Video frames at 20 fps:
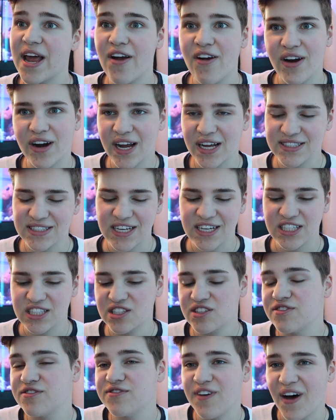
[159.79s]
arrogance at
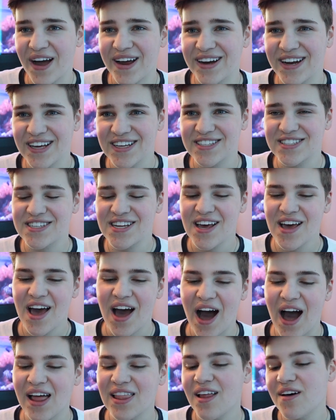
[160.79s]
its finest.
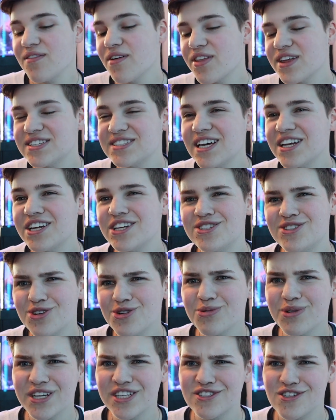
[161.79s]
I love how they say to do
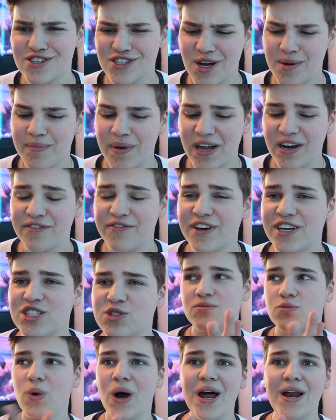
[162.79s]
research on betta fish,
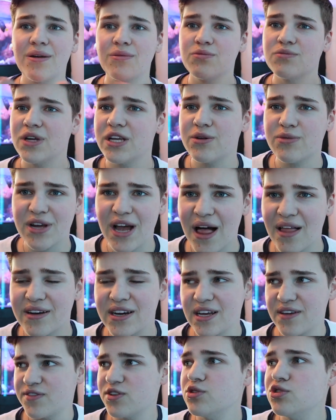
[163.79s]
when in
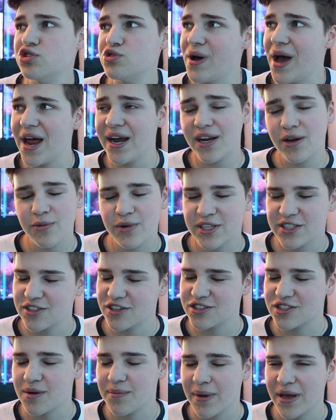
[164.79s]
reality, if you do any
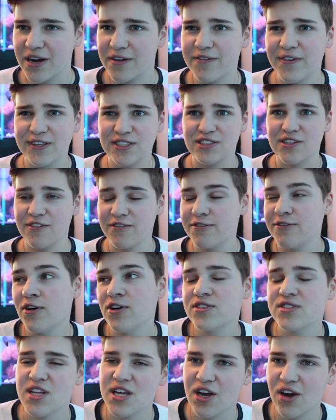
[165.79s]
research on betta fish, the
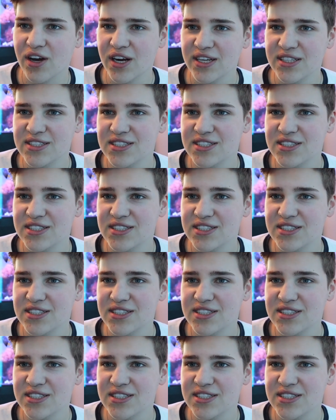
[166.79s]
first thing you're gonna